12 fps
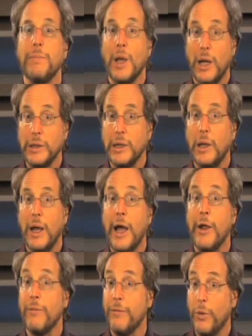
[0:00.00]
a little
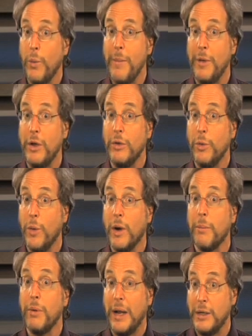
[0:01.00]
higher for women who are
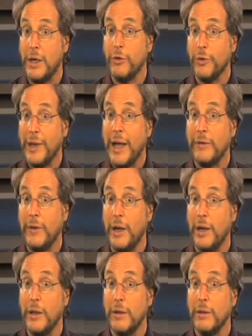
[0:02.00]
pregnant or lactating.